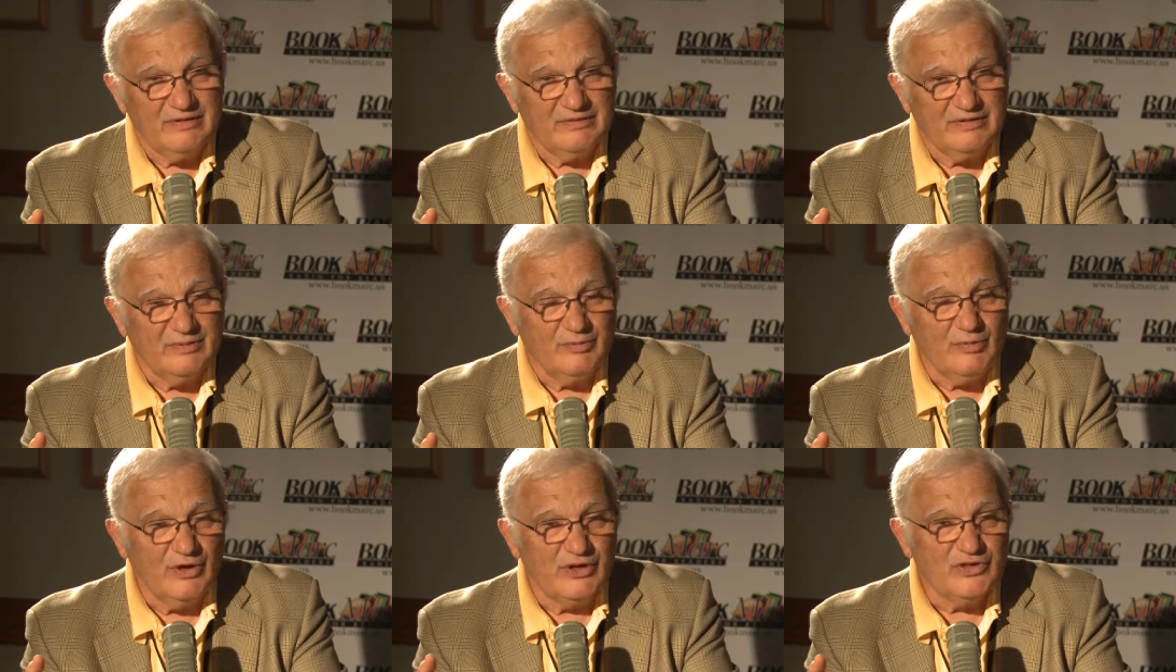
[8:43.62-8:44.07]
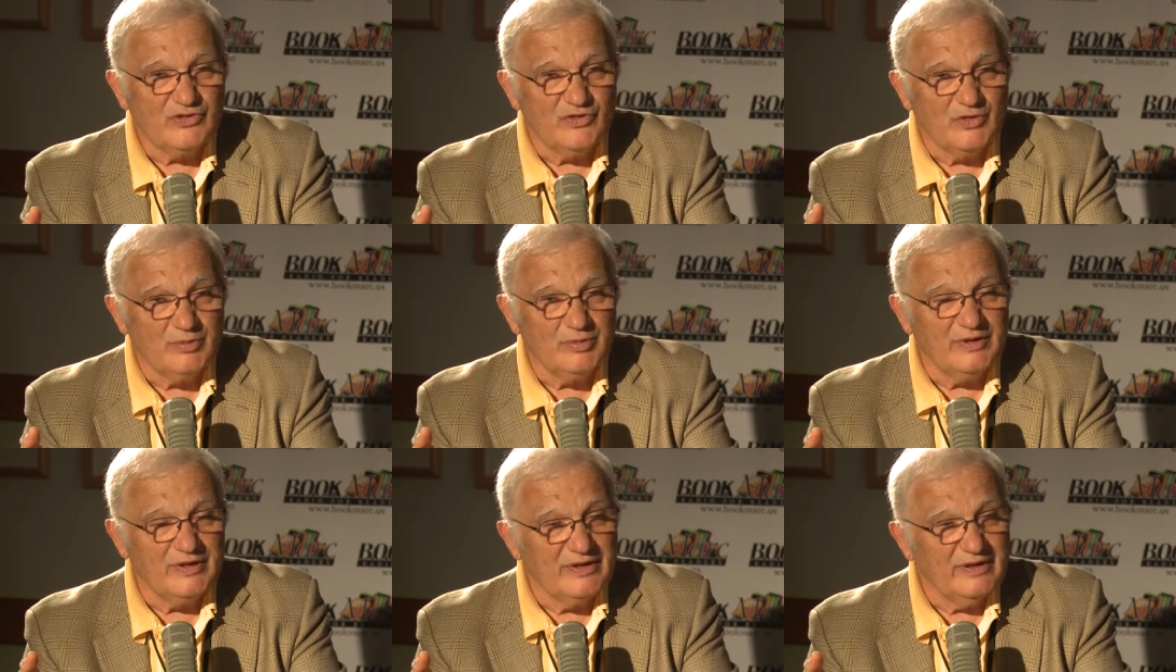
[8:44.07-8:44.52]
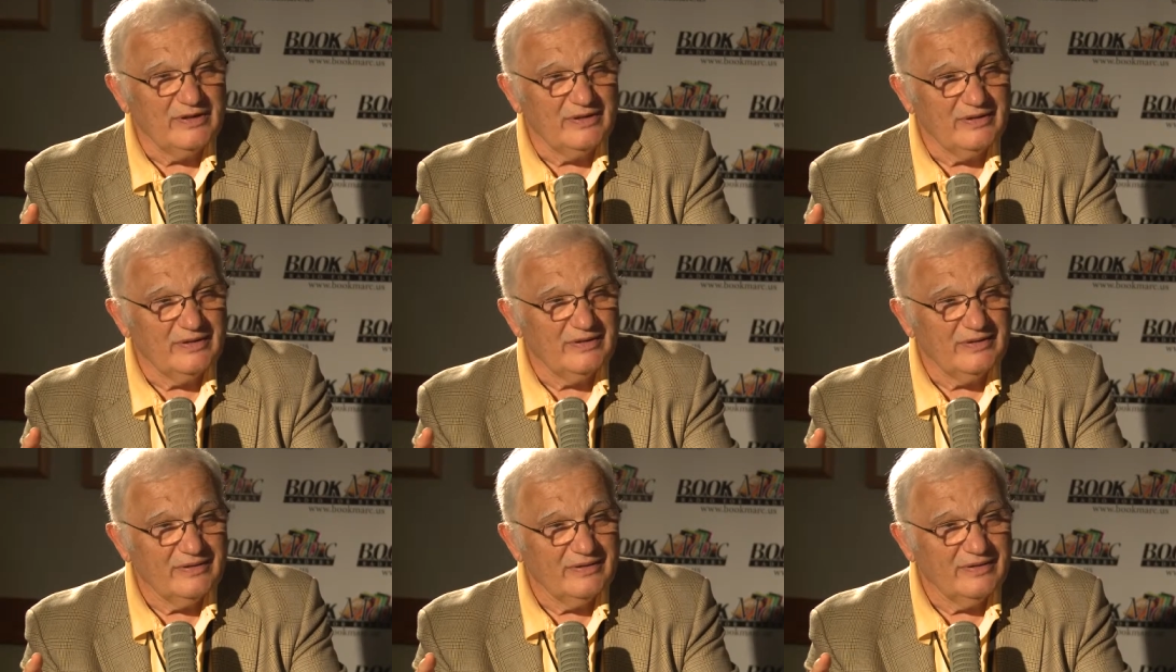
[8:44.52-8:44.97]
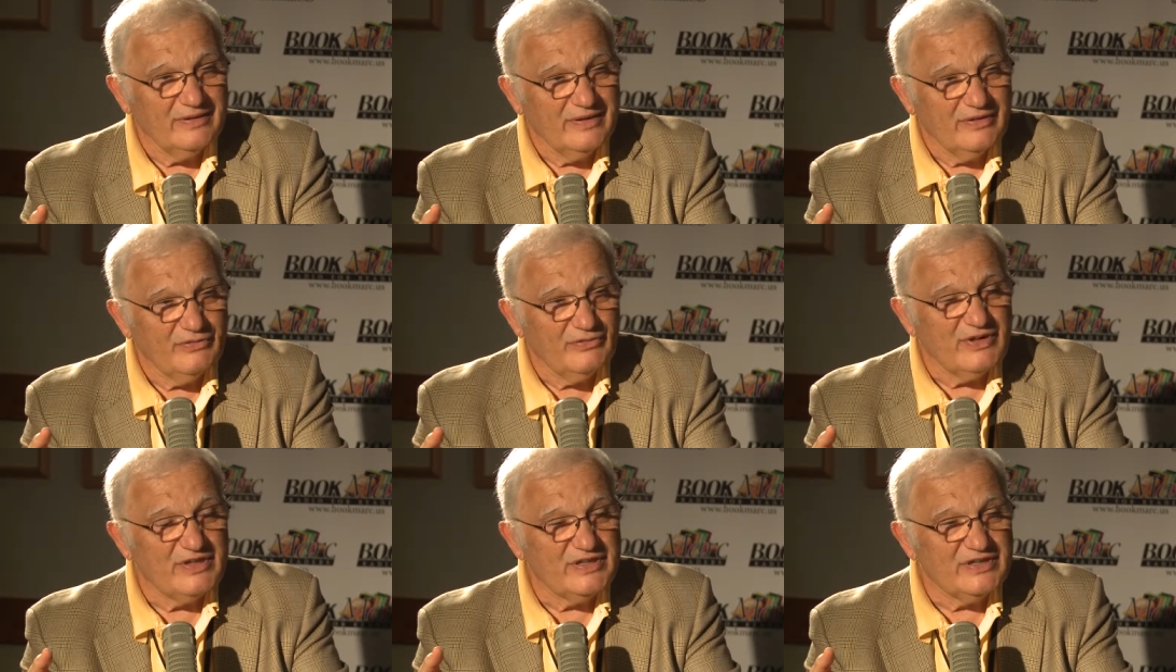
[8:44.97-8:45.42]
demonstrably uh,
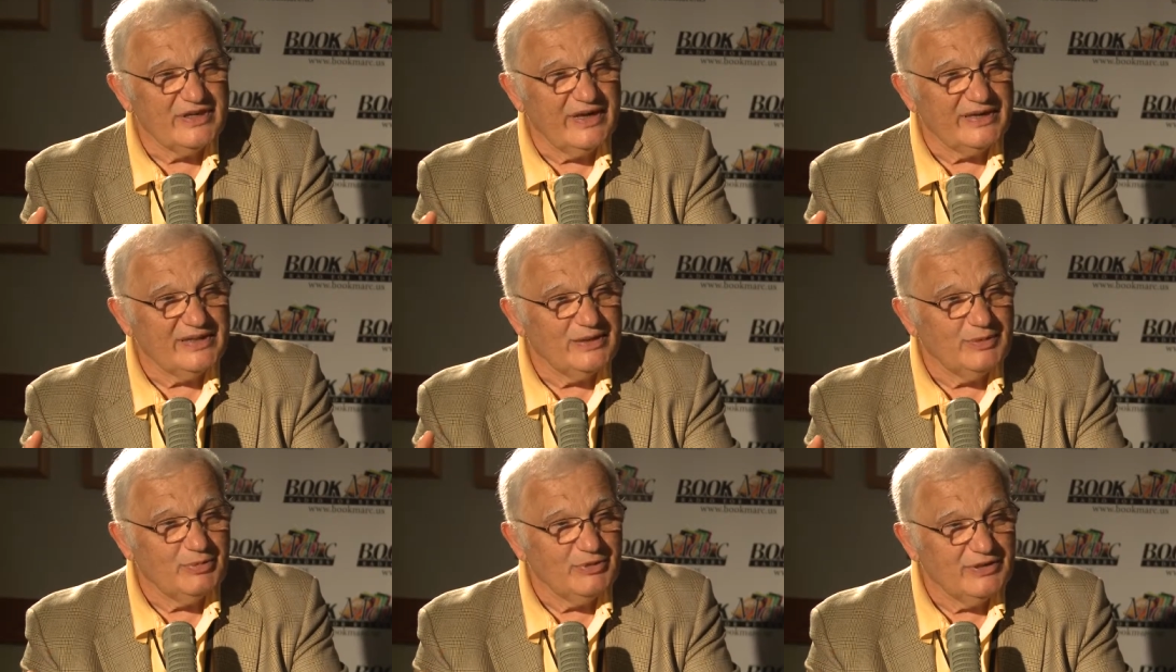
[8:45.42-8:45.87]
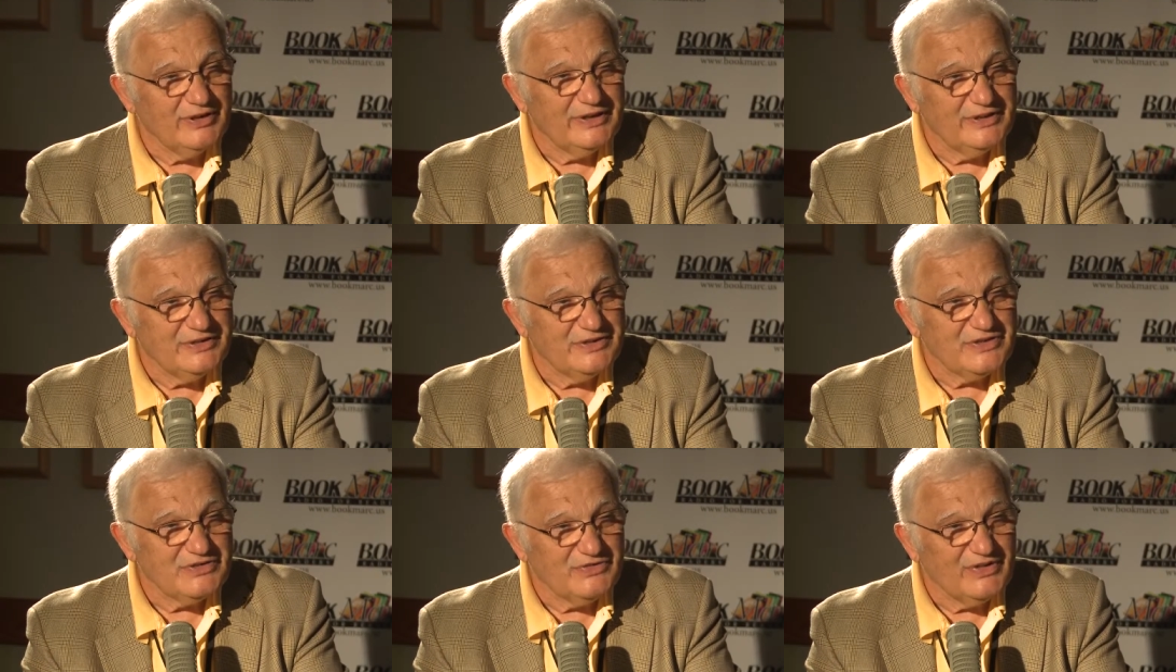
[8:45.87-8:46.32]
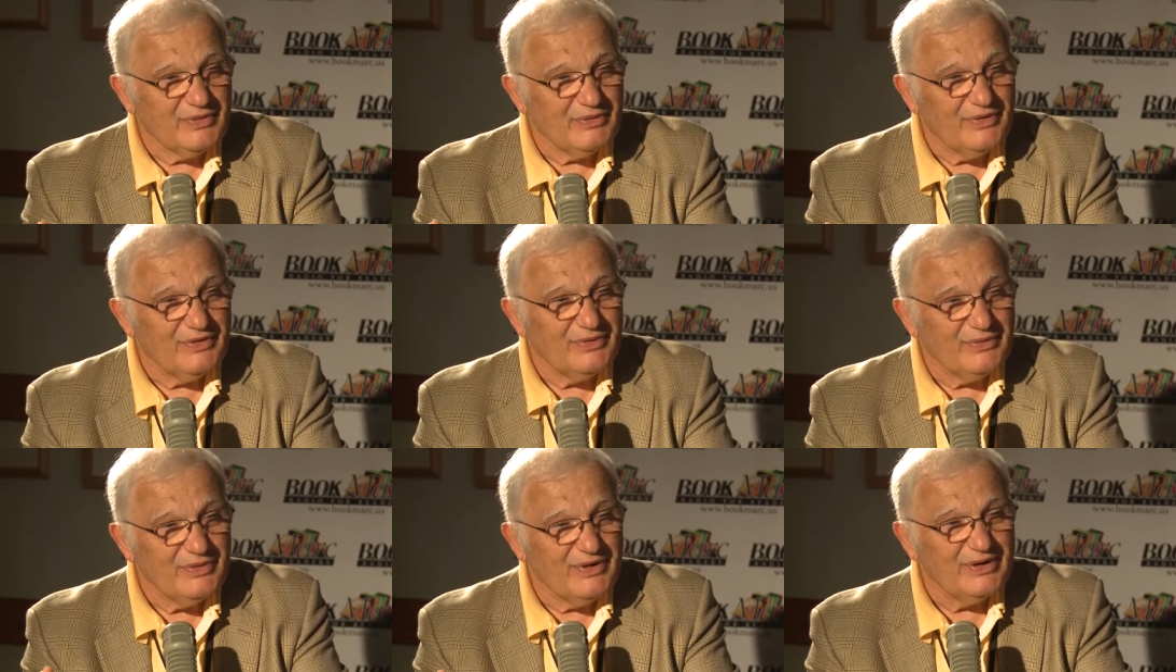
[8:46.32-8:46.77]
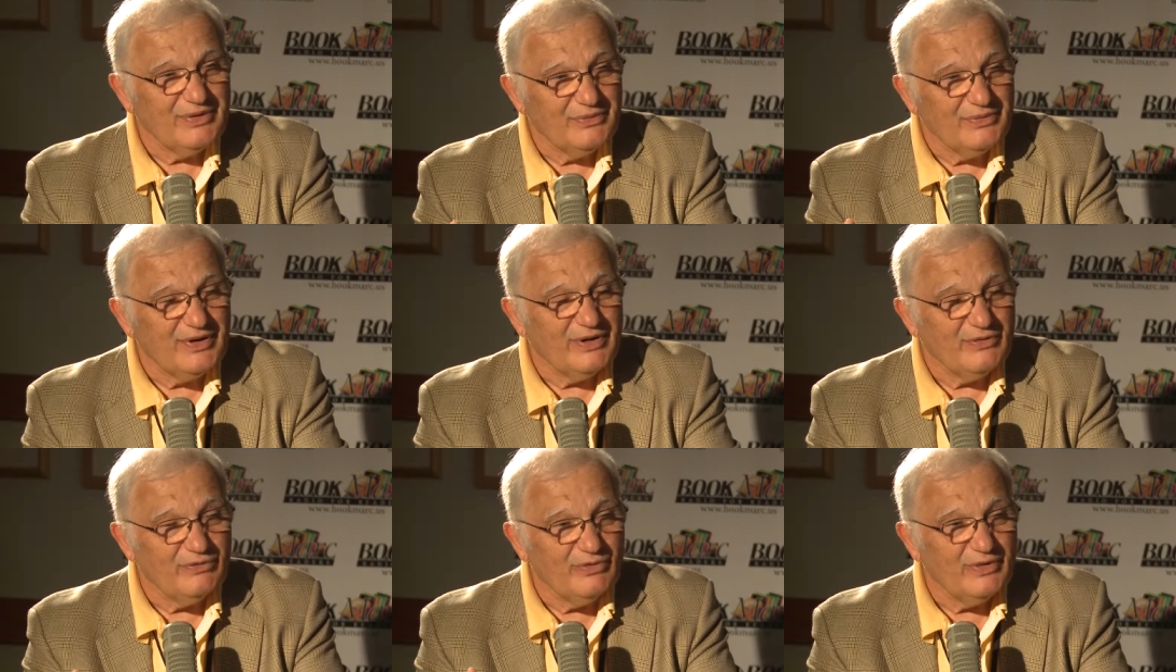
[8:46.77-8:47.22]
recyclable industry where, where,
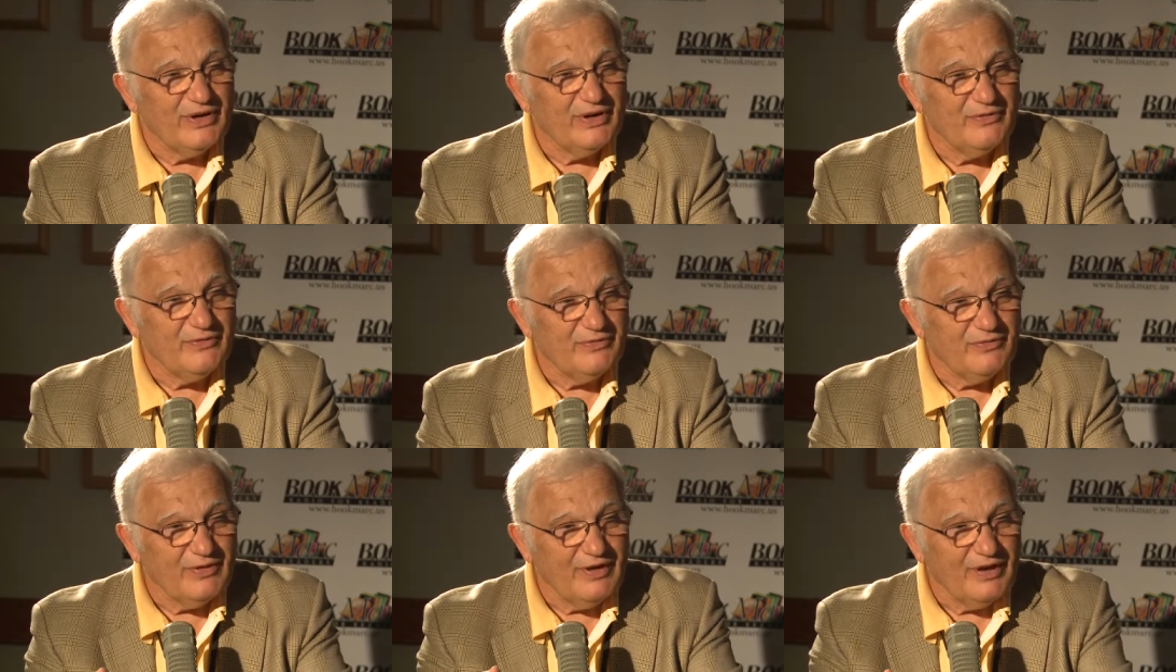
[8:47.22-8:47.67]
where, where,